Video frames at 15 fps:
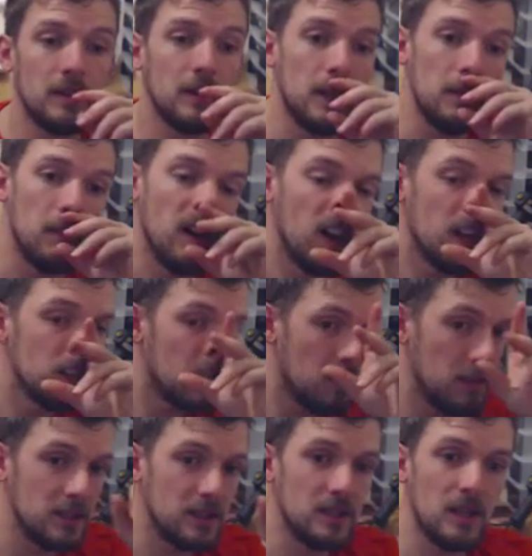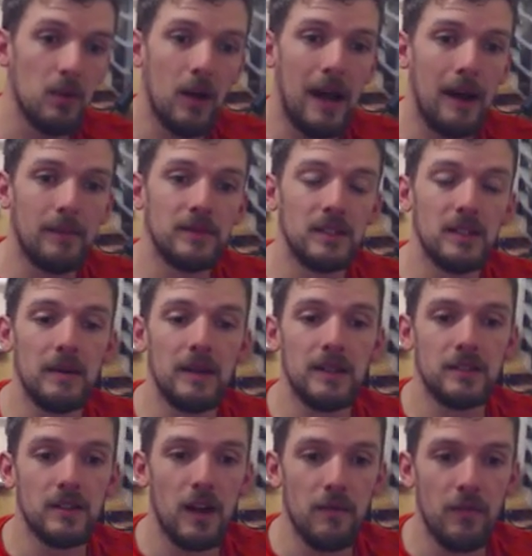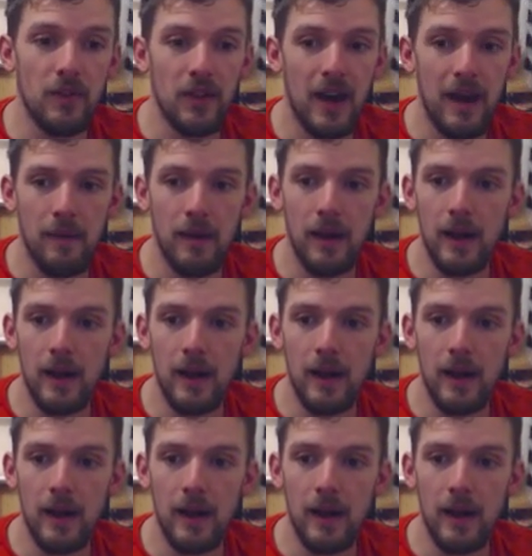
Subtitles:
keep my eyes open and see what happens in the meantime for that.